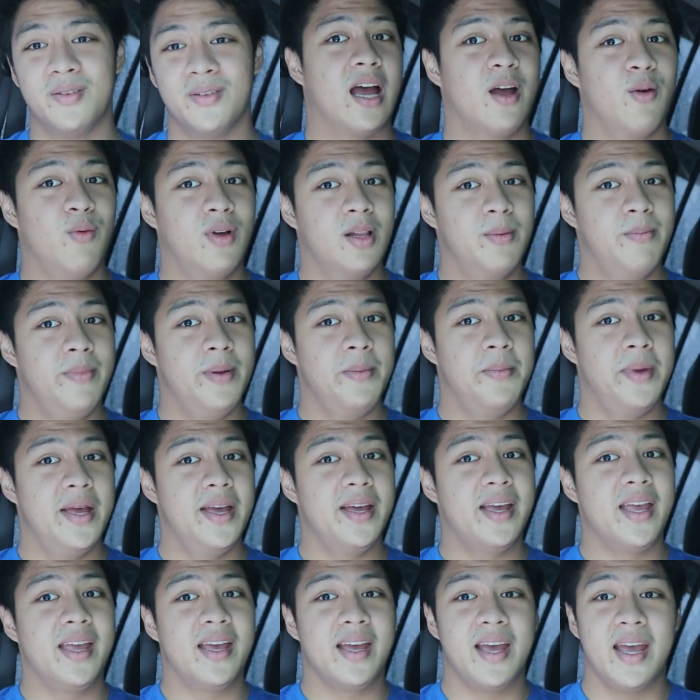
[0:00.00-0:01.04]
I will be
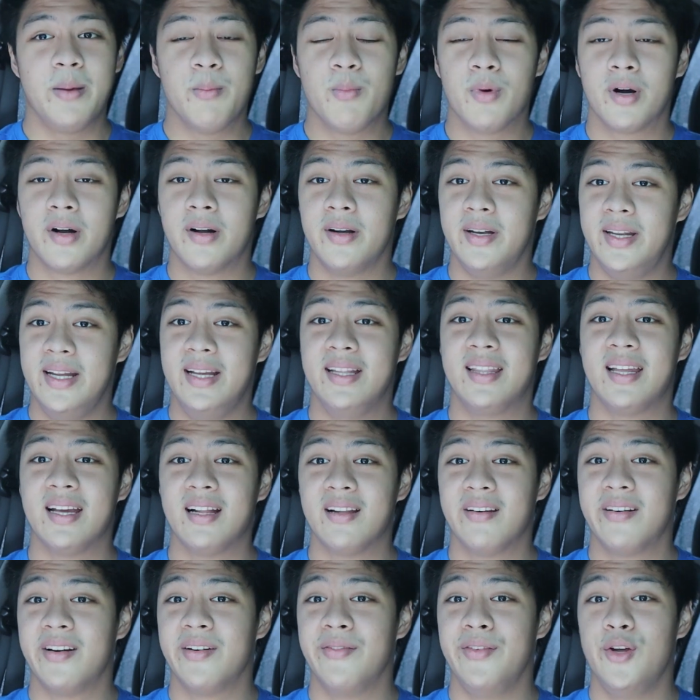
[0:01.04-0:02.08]
making a more
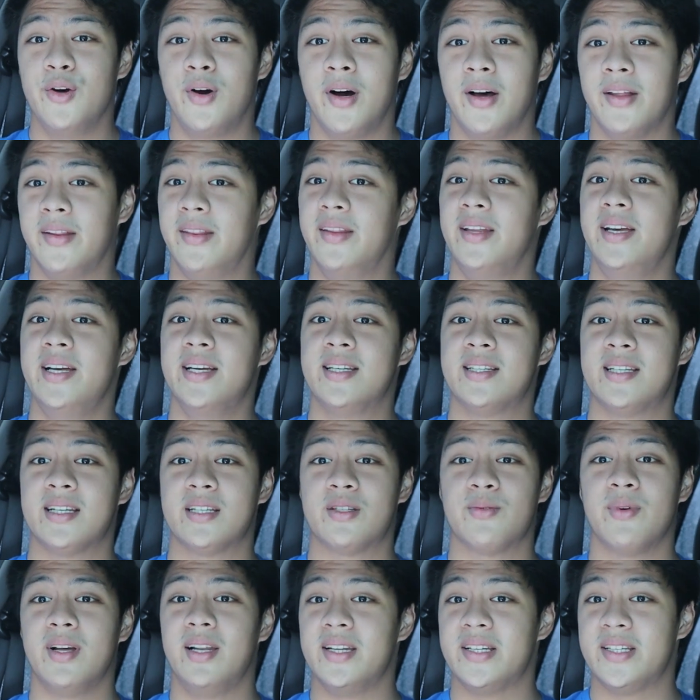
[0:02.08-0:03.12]
detailed review on these as
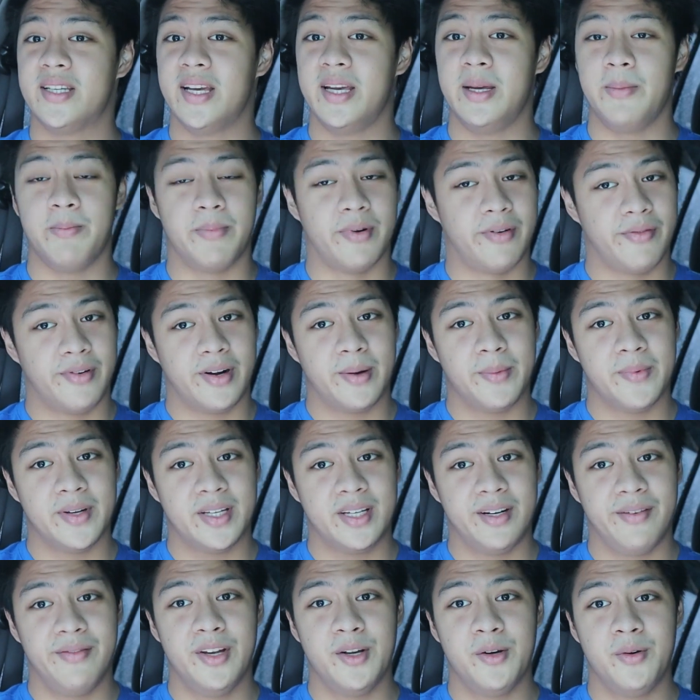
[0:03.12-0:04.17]
well as a performance
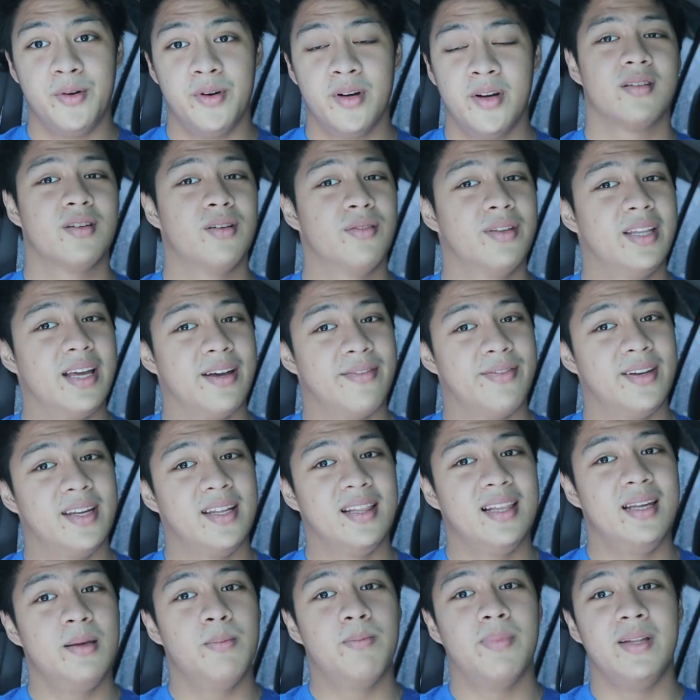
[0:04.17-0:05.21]
review, so
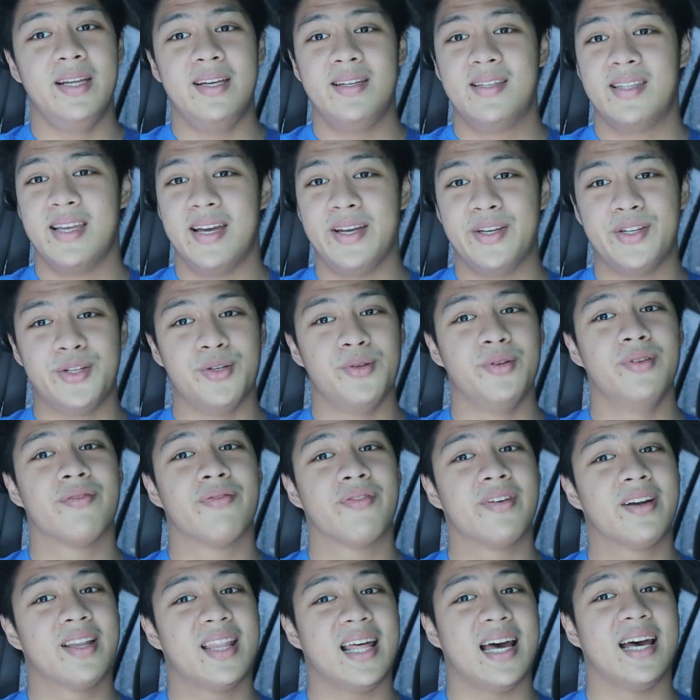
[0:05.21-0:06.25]
definitely please stay tuned
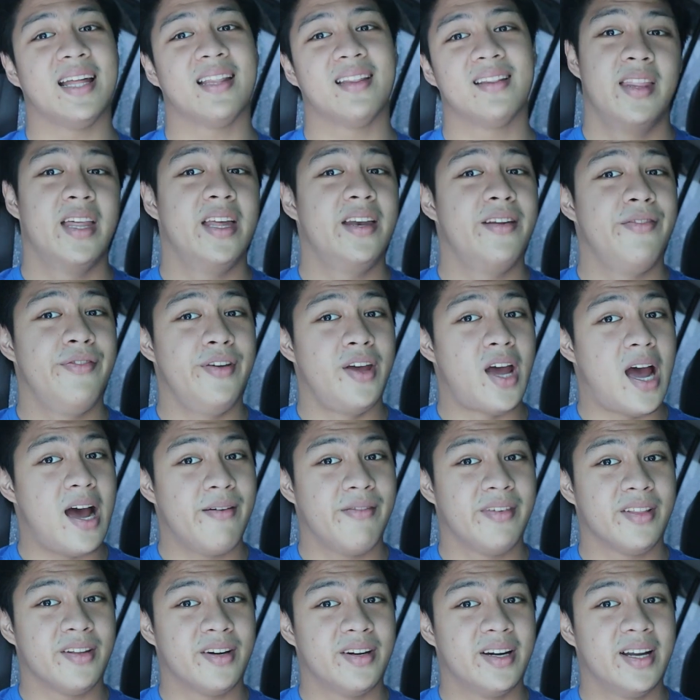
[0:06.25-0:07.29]
for that. Then if you
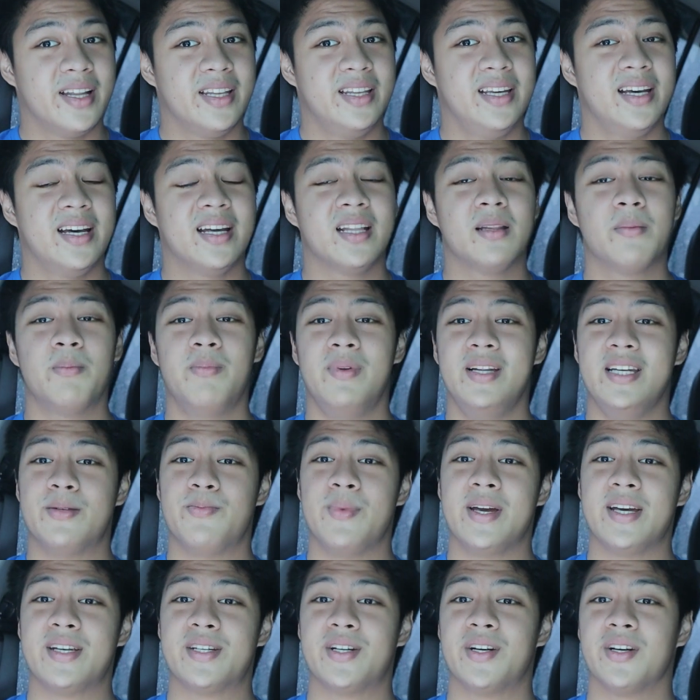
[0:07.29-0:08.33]
haven't already yet, please
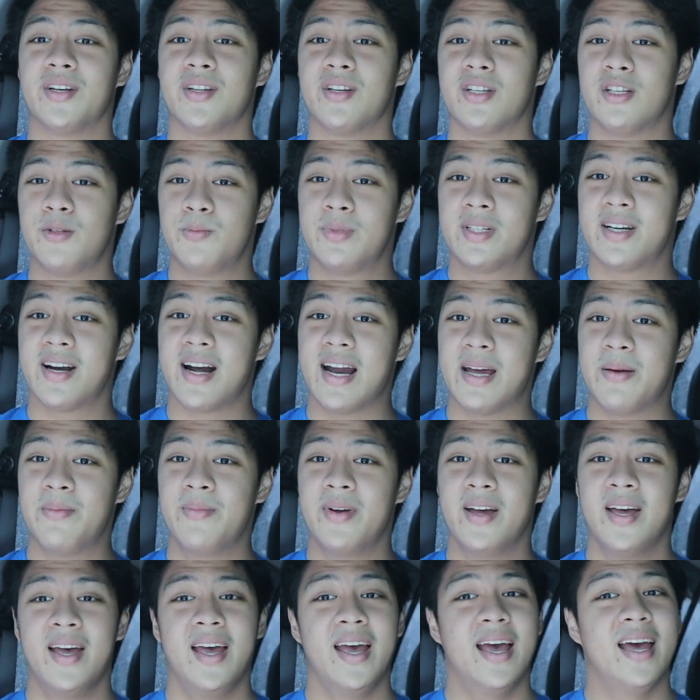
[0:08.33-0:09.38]
make sure to subscribe
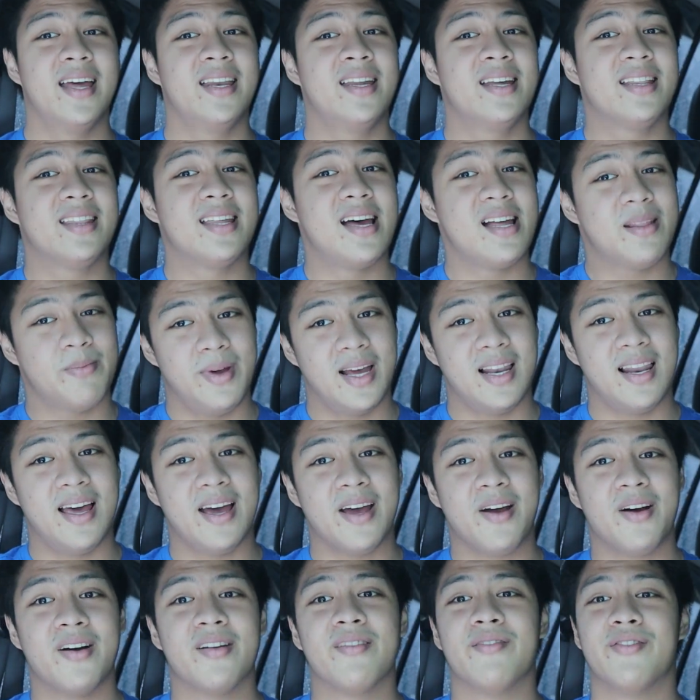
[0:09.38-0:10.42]
and hit that bell
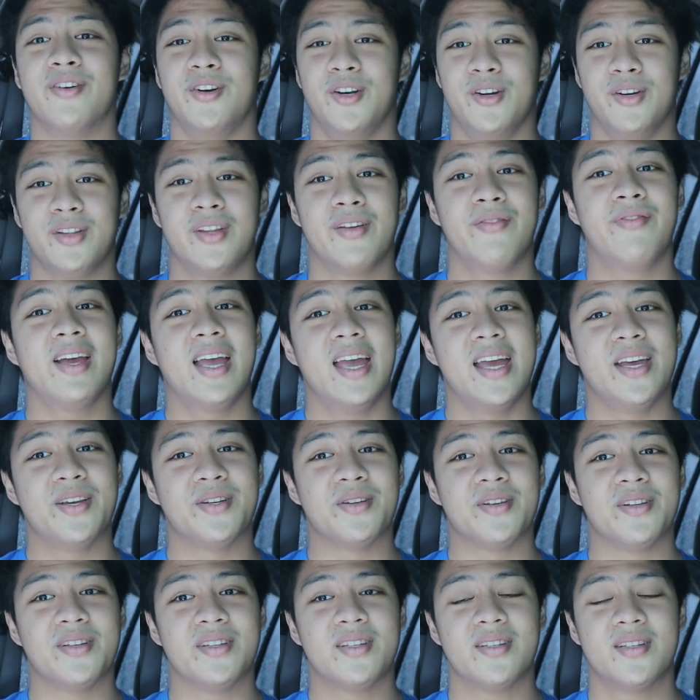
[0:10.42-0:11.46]
icon for
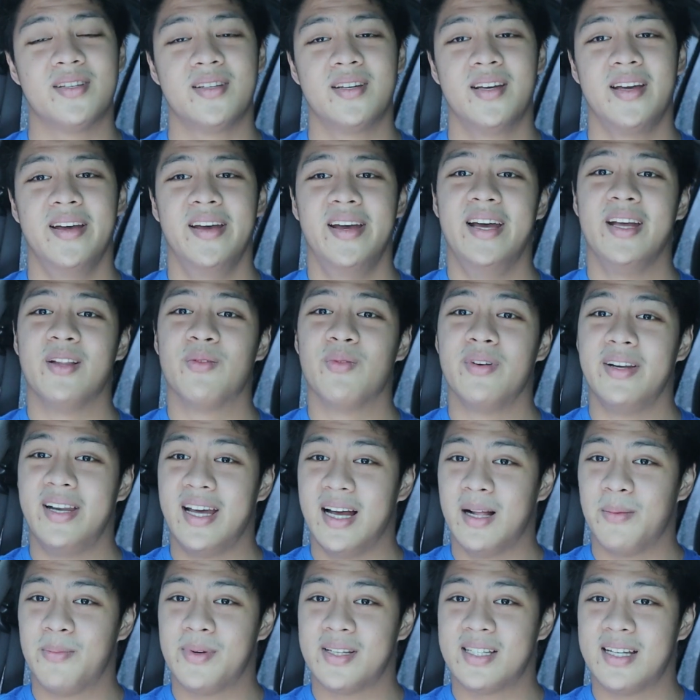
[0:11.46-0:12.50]
notifications. It would
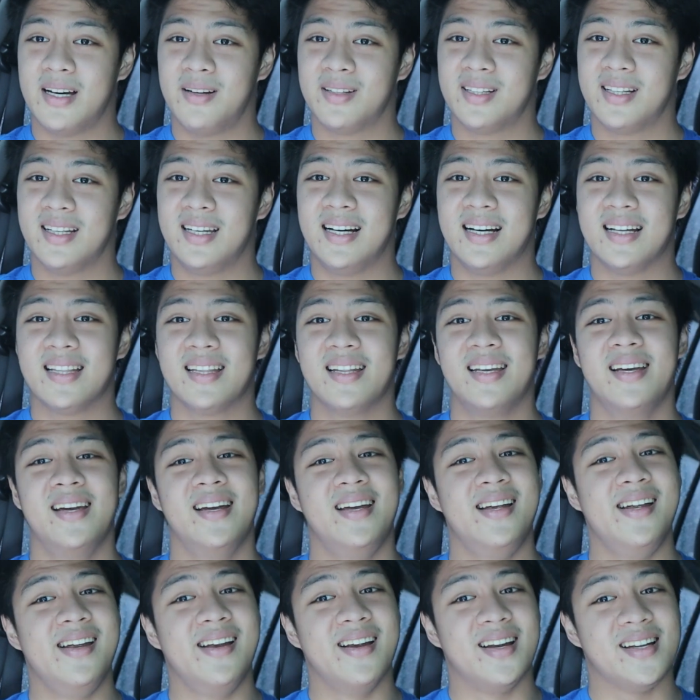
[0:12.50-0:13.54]
help us out a lot
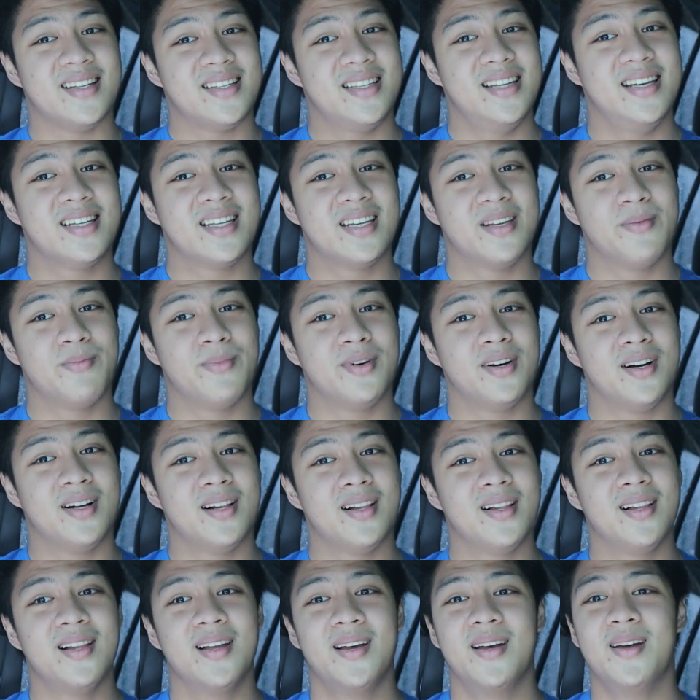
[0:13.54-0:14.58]
here at Sneaks and
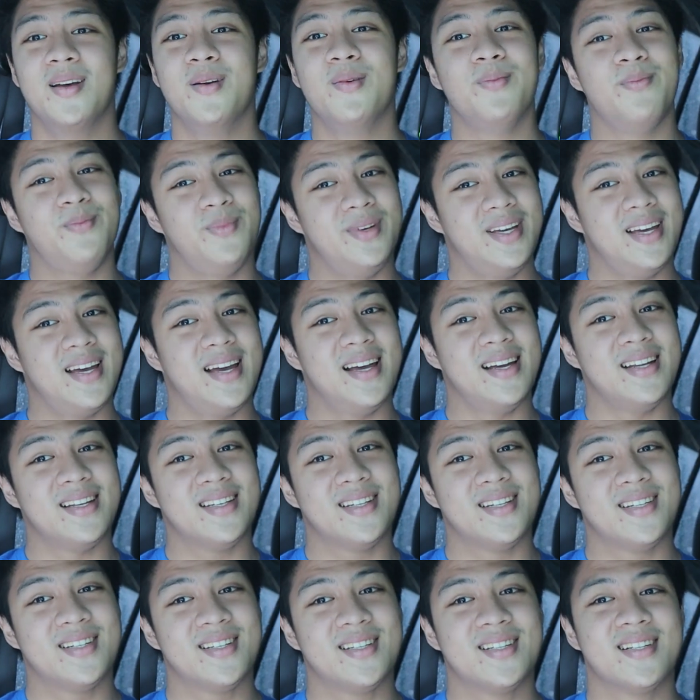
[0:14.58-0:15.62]
Ball
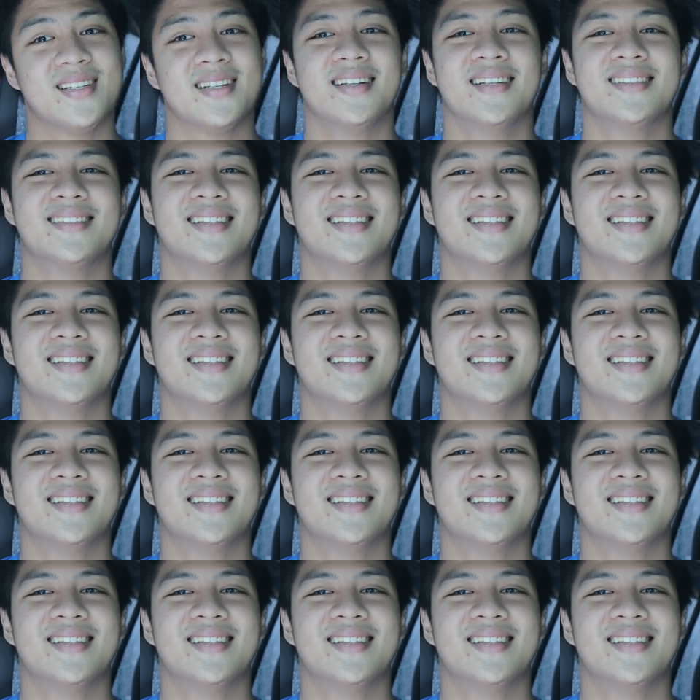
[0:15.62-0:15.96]
PH.